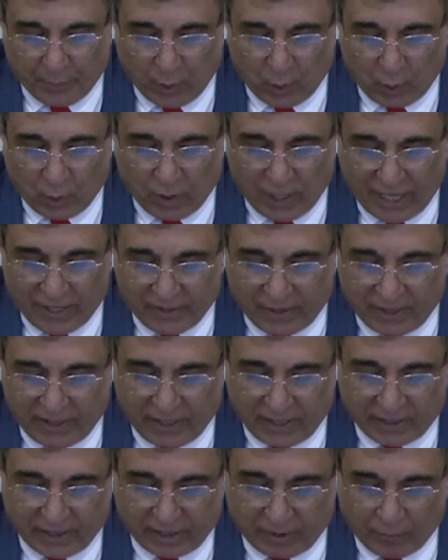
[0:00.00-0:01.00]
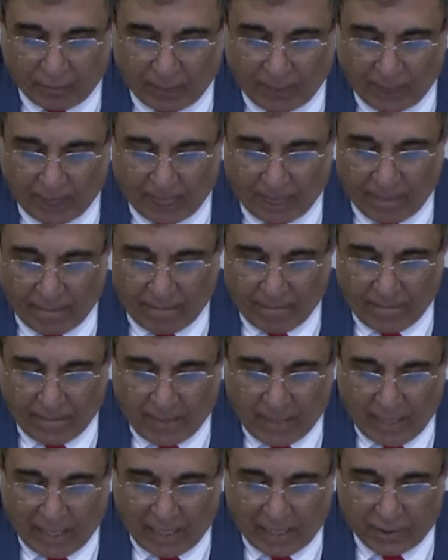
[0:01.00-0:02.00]
poor and the needy,
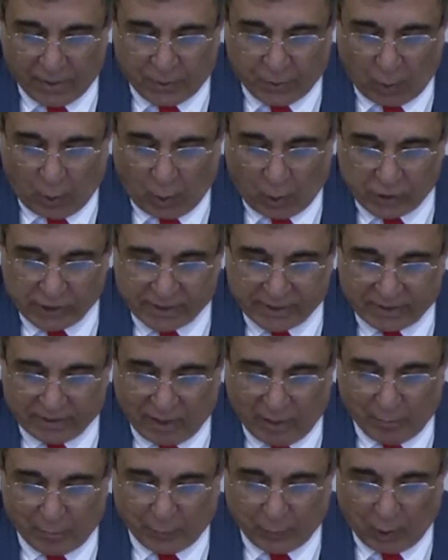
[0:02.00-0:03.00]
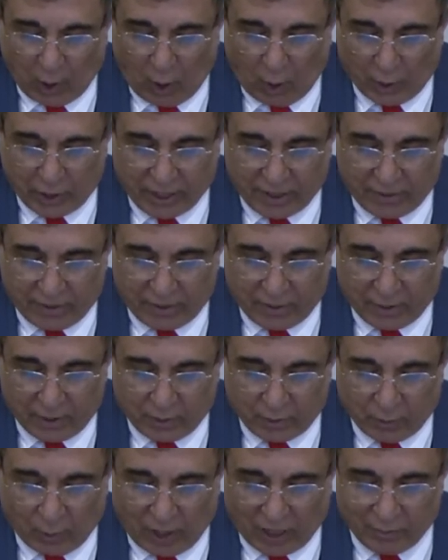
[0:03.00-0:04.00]
and those employed
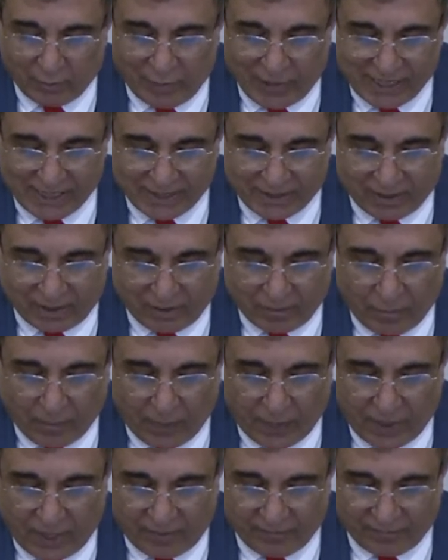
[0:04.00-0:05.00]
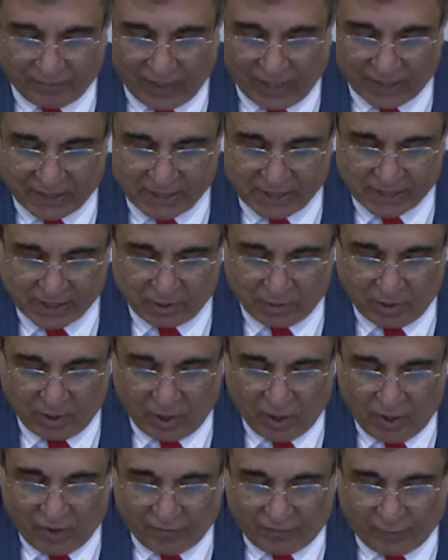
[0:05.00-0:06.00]
to administer the funds
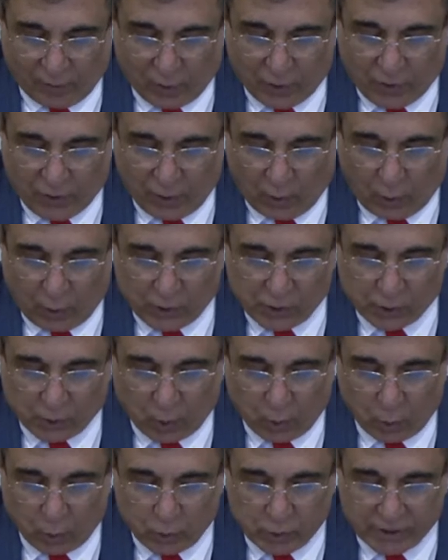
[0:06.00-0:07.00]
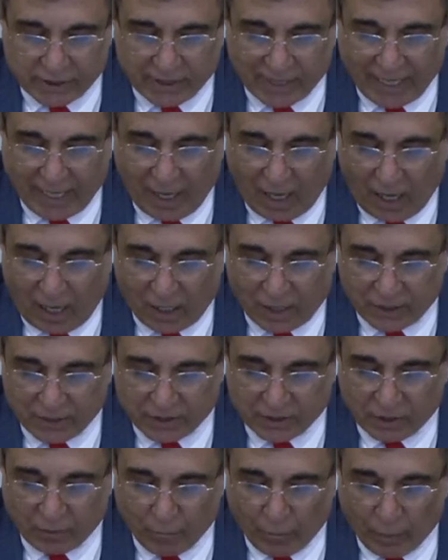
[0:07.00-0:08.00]
for those whose
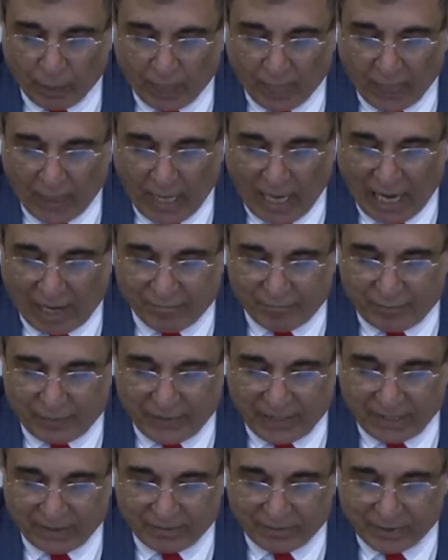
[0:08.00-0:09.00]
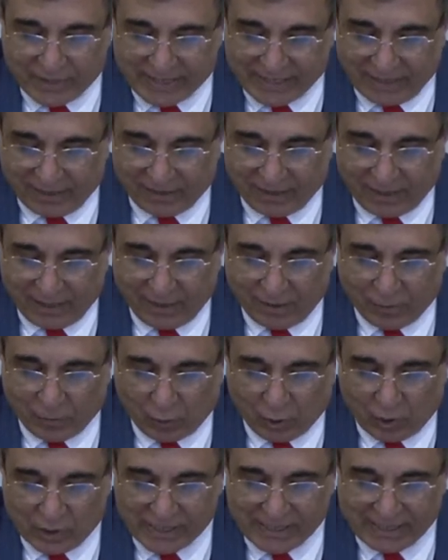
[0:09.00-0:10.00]
hearts have been recently
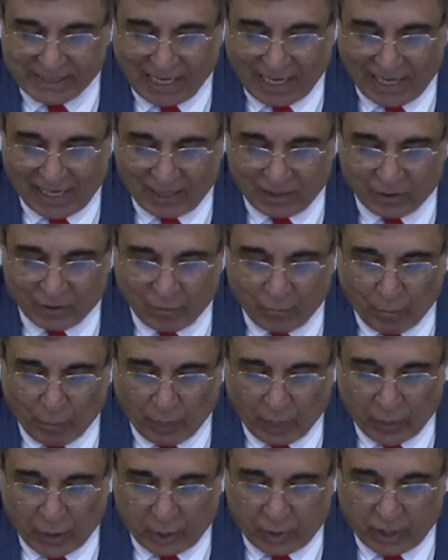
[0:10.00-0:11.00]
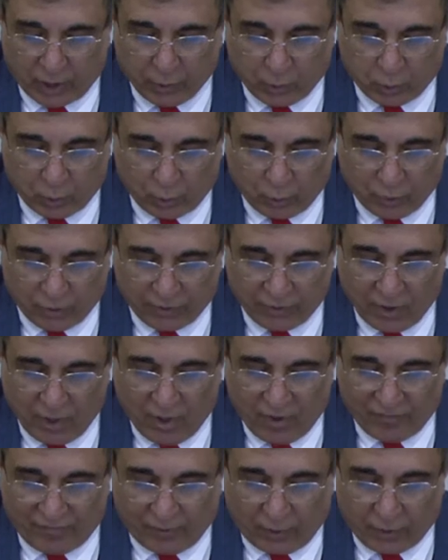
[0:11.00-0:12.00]
reconciled to the truth
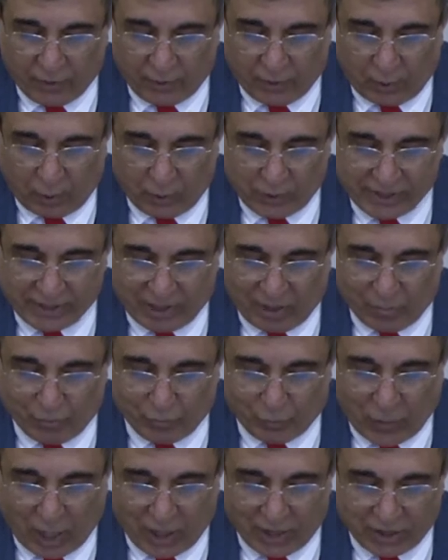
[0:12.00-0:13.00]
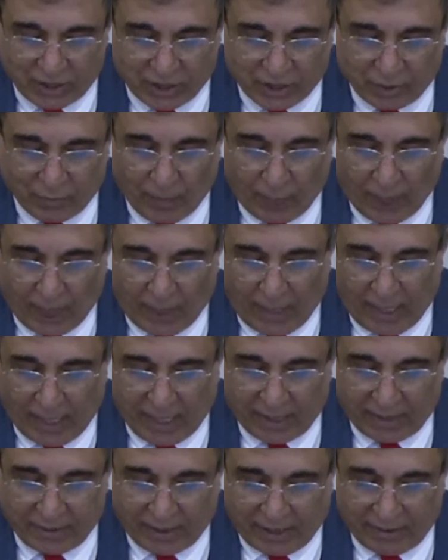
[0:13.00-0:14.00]
for those in bondage
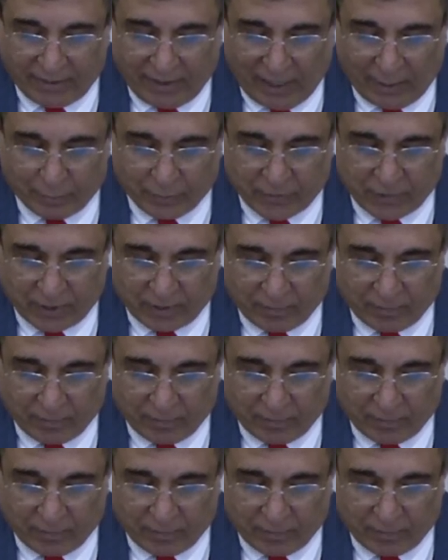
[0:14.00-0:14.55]
and in debt.